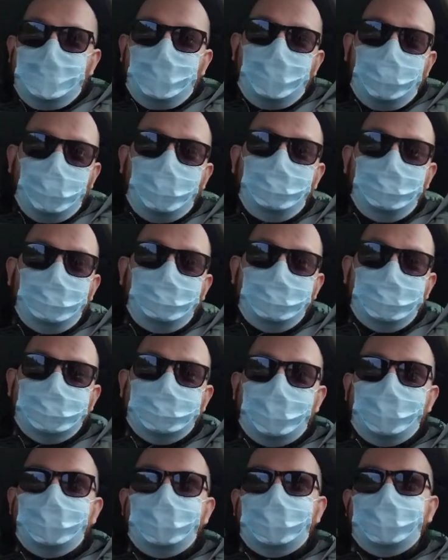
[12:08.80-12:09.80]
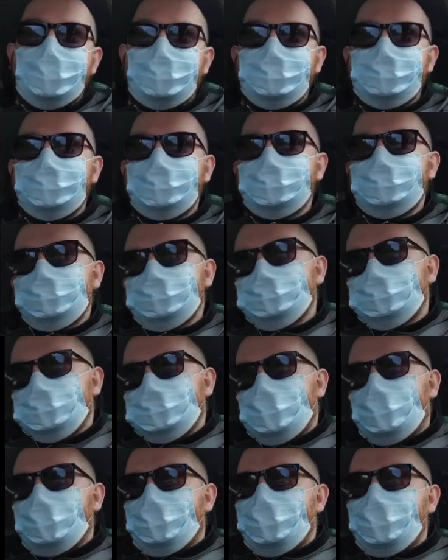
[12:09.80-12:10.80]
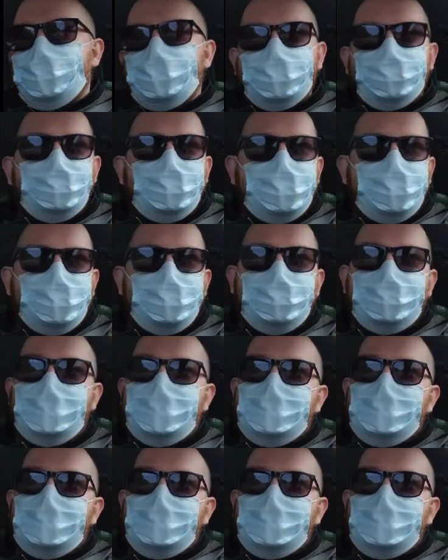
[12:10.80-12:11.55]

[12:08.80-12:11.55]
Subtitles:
100% it is. Sorry, but